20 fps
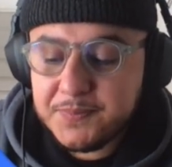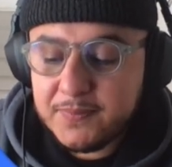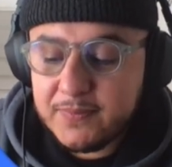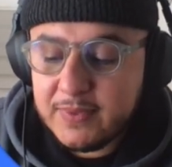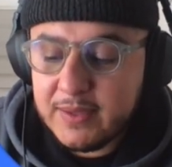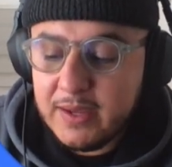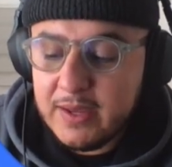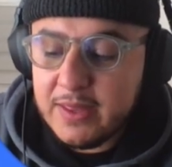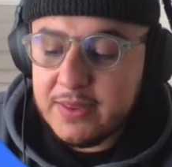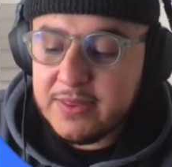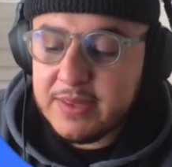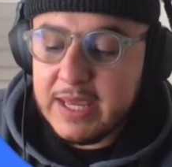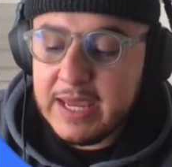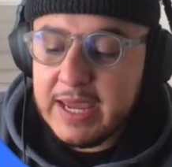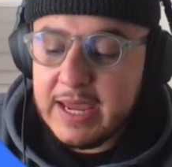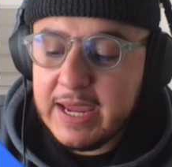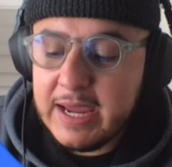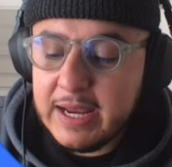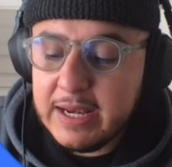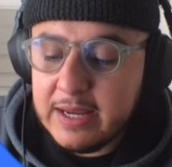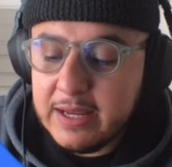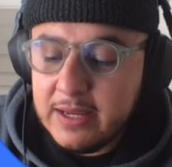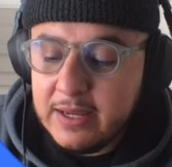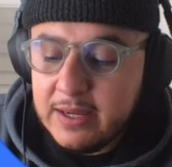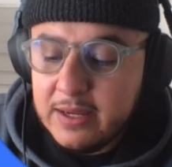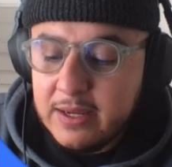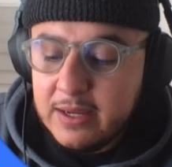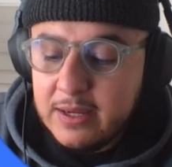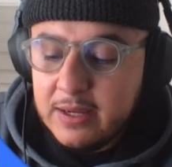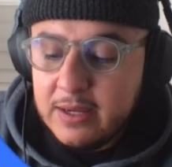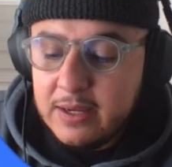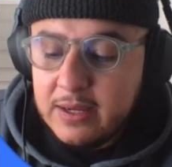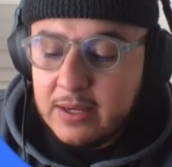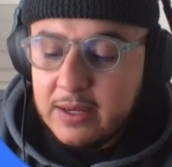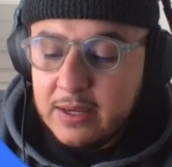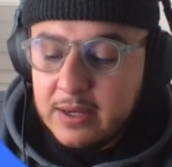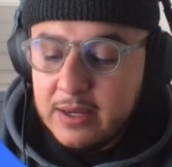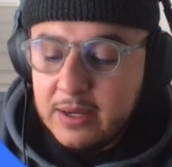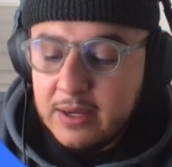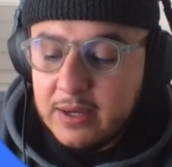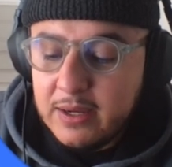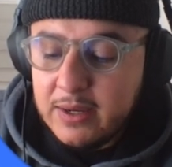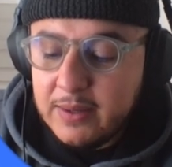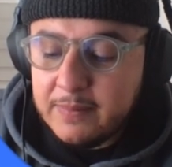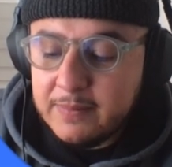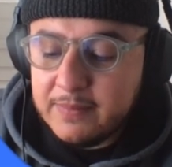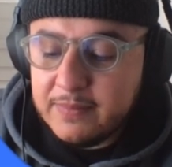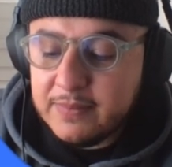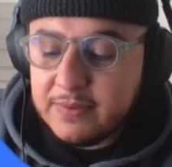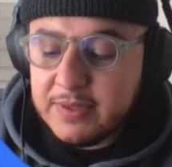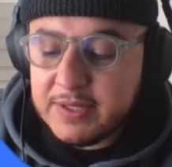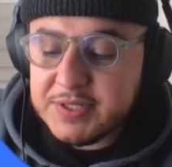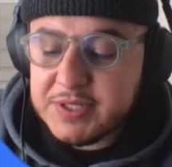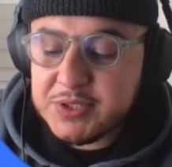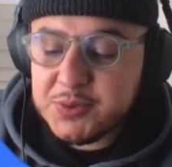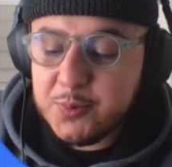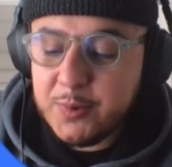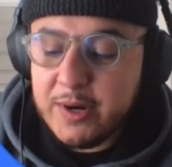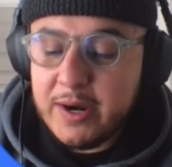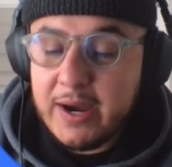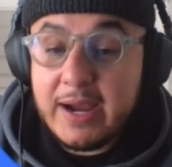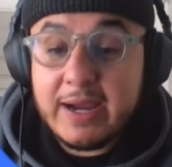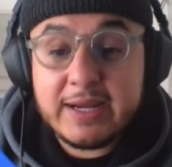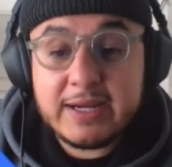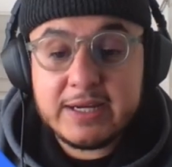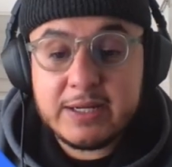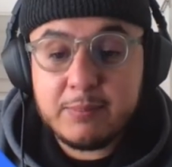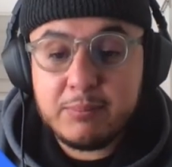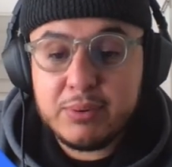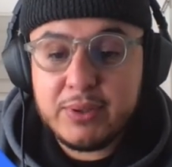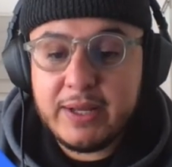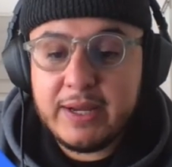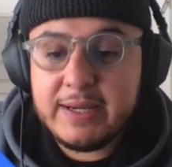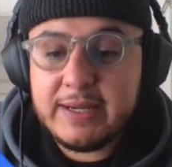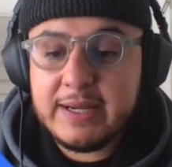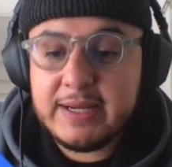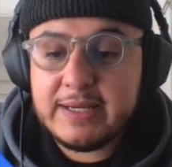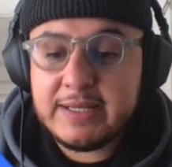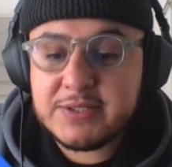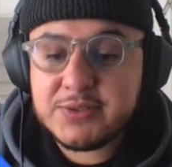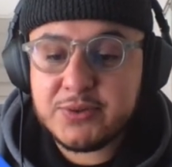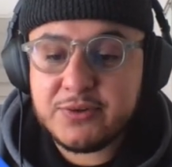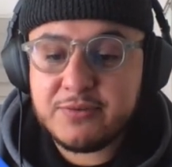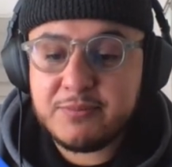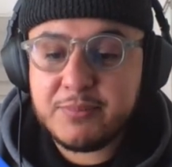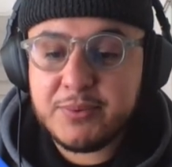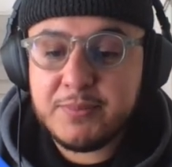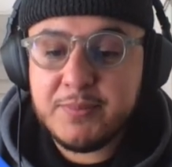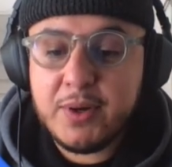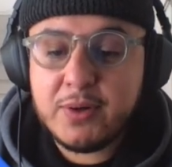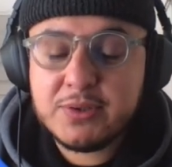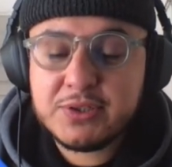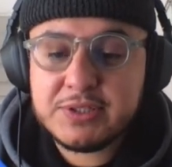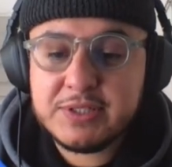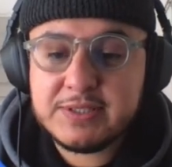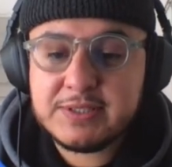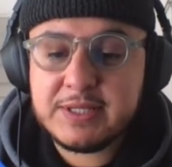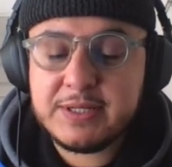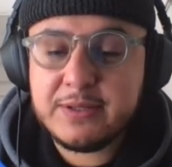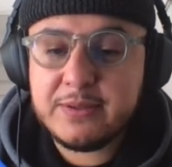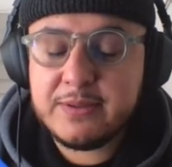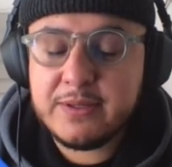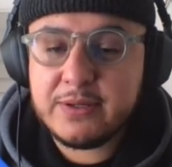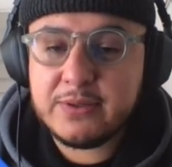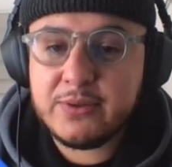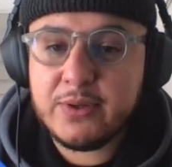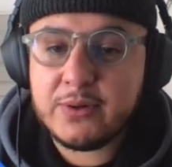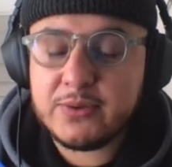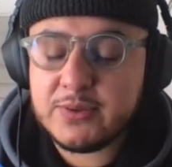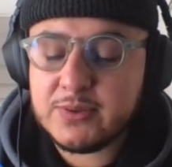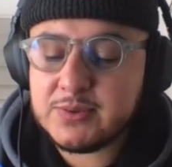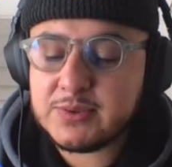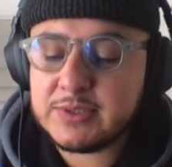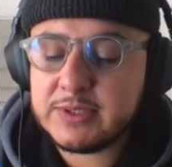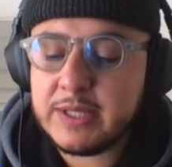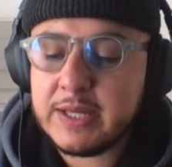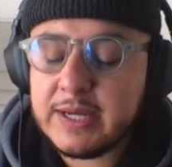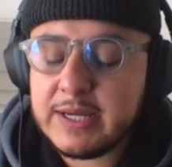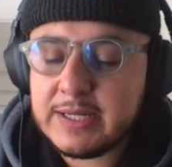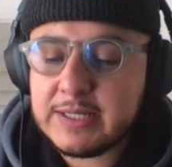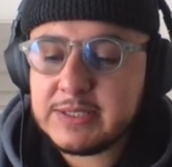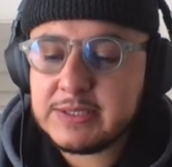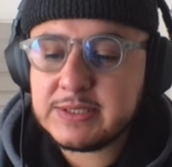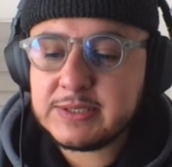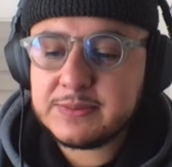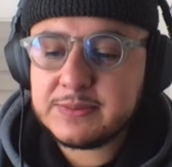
And then this is where I could apply any sort of promotions, anything along those lines.